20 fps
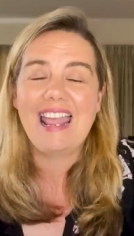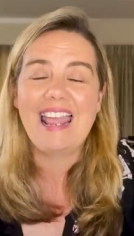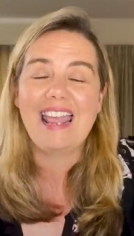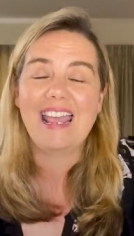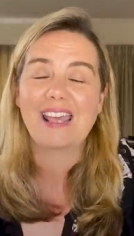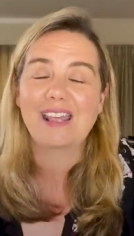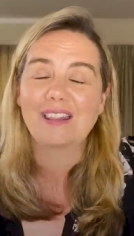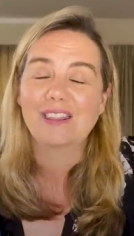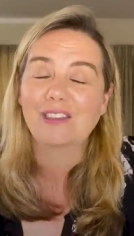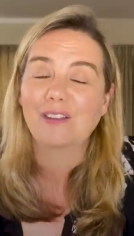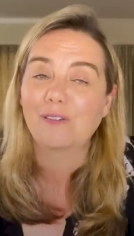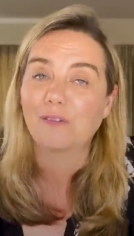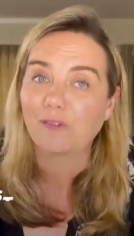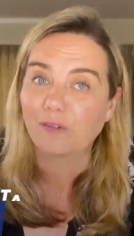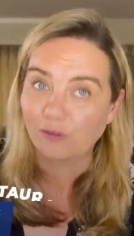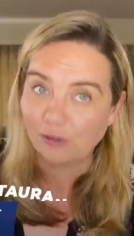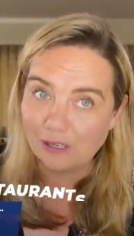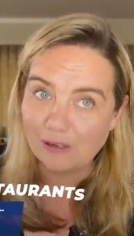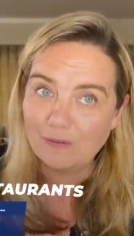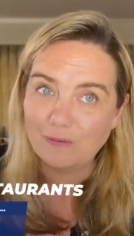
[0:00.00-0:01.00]
at the
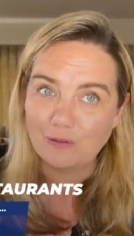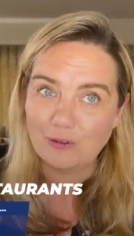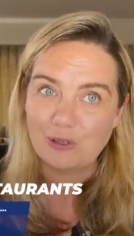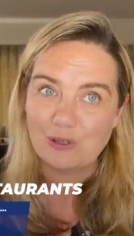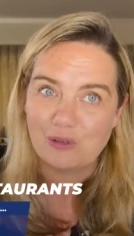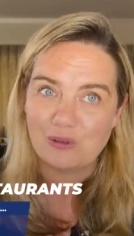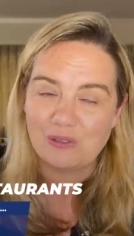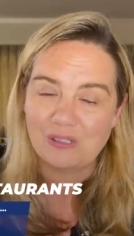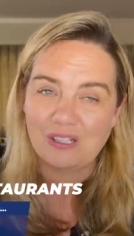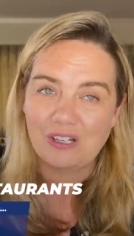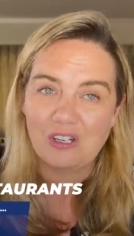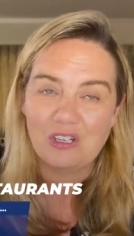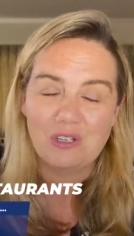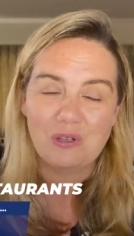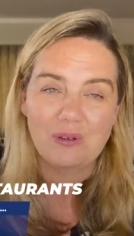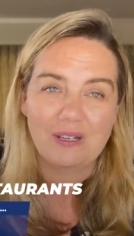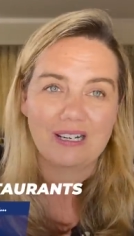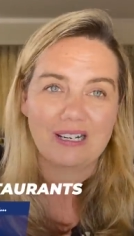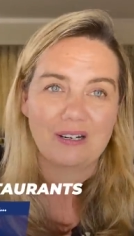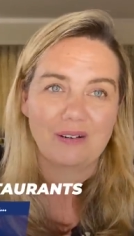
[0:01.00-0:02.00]
free food you
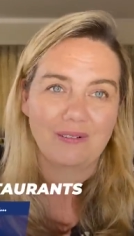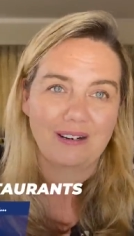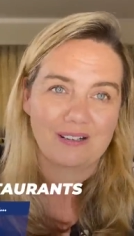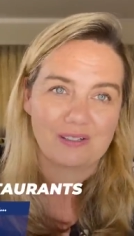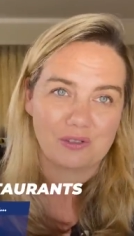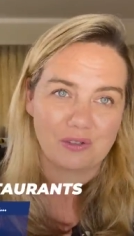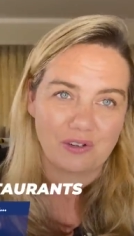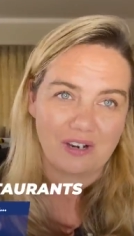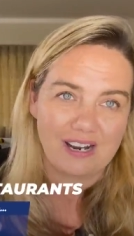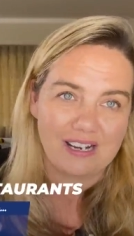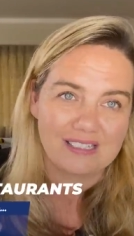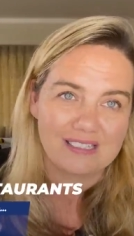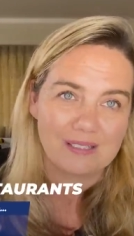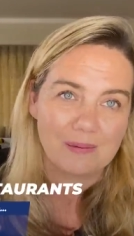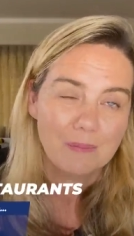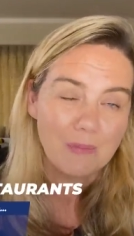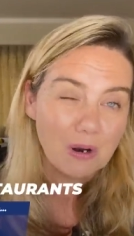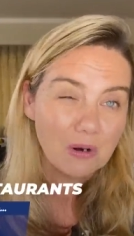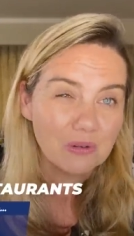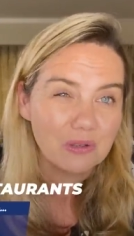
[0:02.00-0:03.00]
get at restaurants.
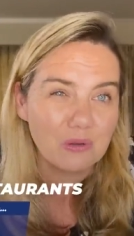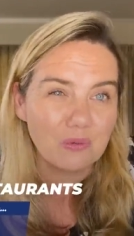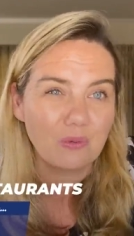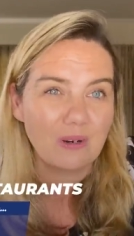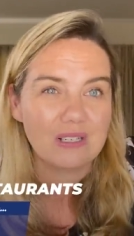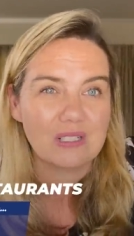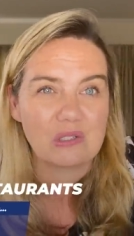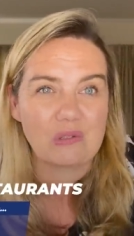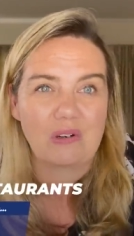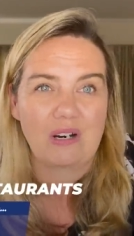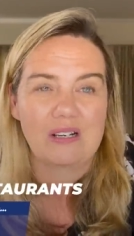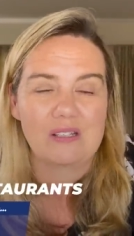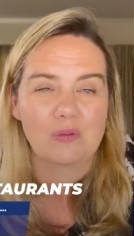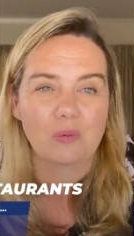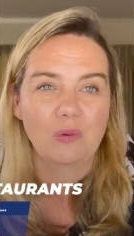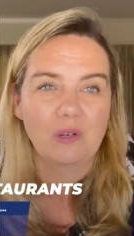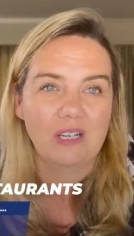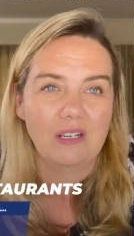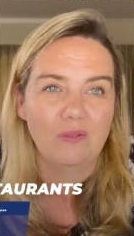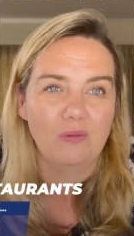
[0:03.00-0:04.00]
Most restaurants
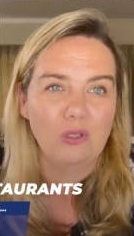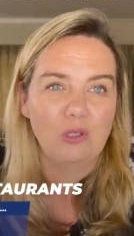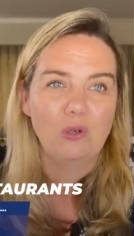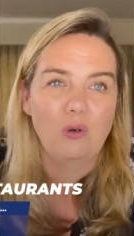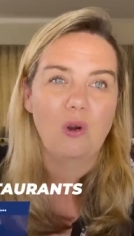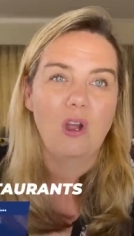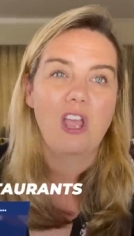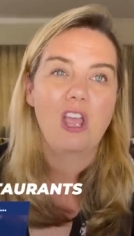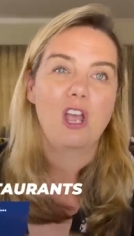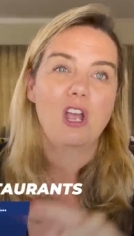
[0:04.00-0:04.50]
will give you